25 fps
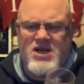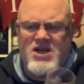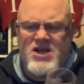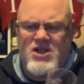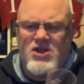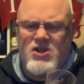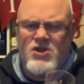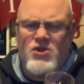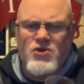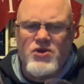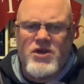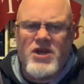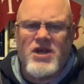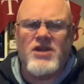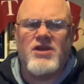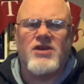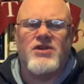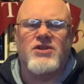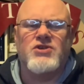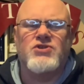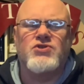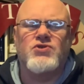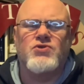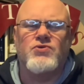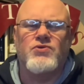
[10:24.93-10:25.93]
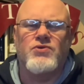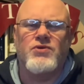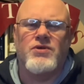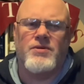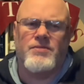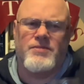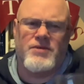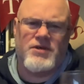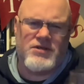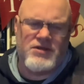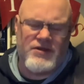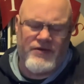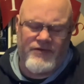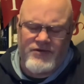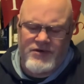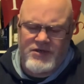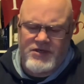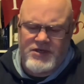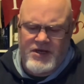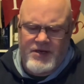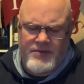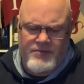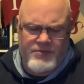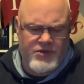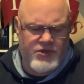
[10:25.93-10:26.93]
looking at the two of them at different
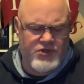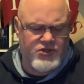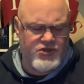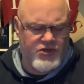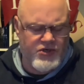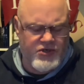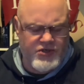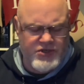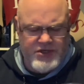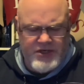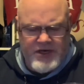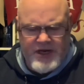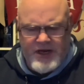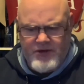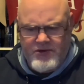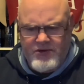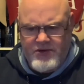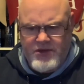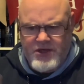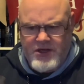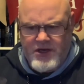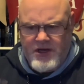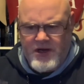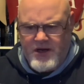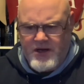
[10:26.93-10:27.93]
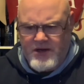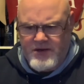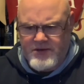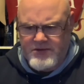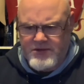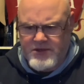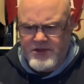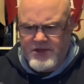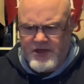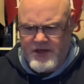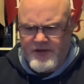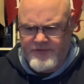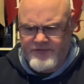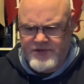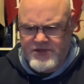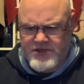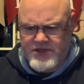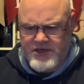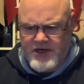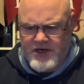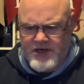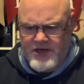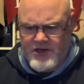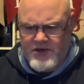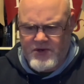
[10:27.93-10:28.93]
temperatures and how they've
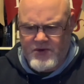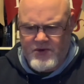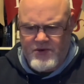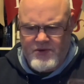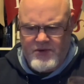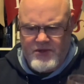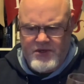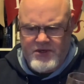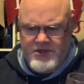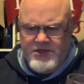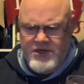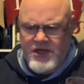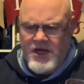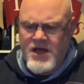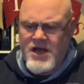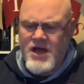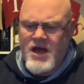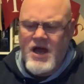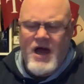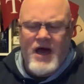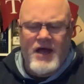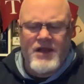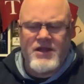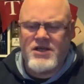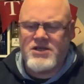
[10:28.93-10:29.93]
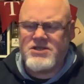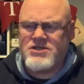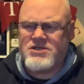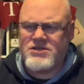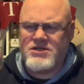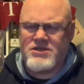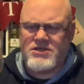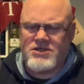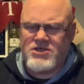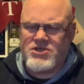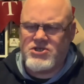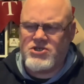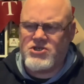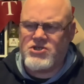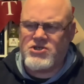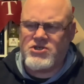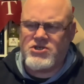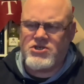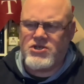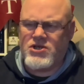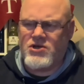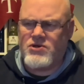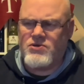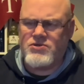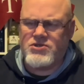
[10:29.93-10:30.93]
slightly altered. And this
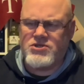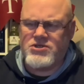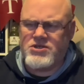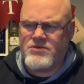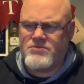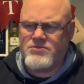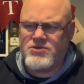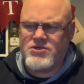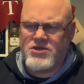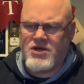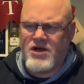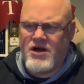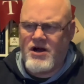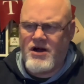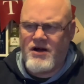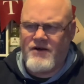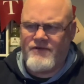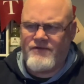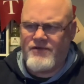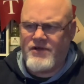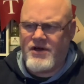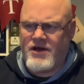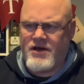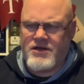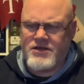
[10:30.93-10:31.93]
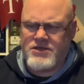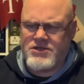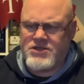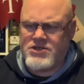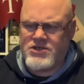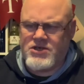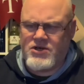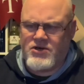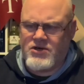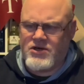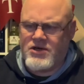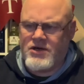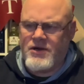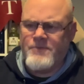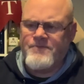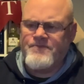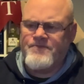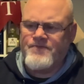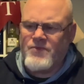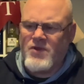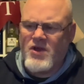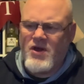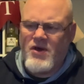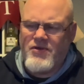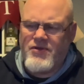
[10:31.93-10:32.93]
still seems to have that sort of
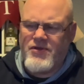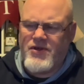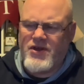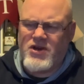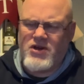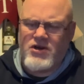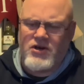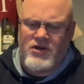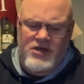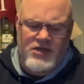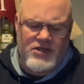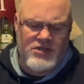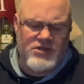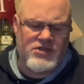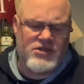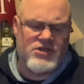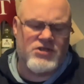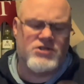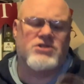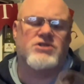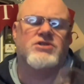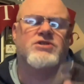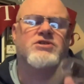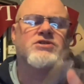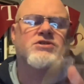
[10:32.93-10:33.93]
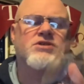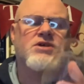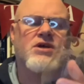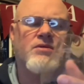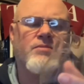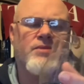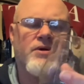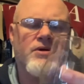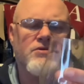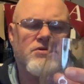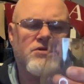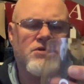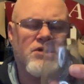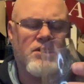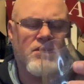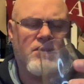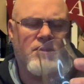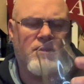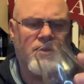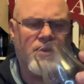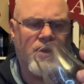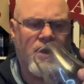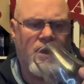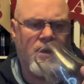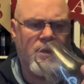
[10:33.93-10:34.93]
thicker consistency about it
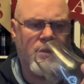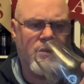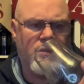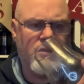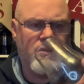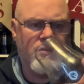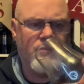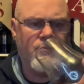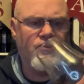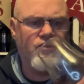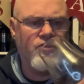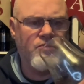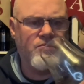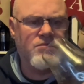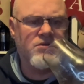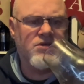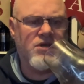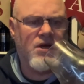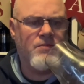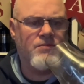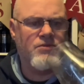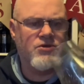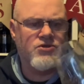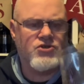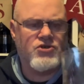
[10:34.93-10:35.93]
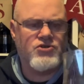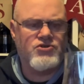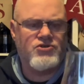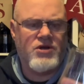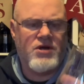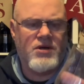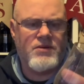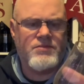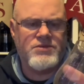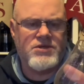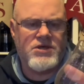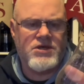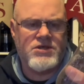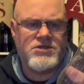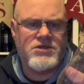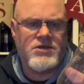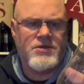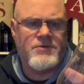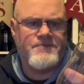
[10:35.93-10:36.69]
than the room temperature dram does.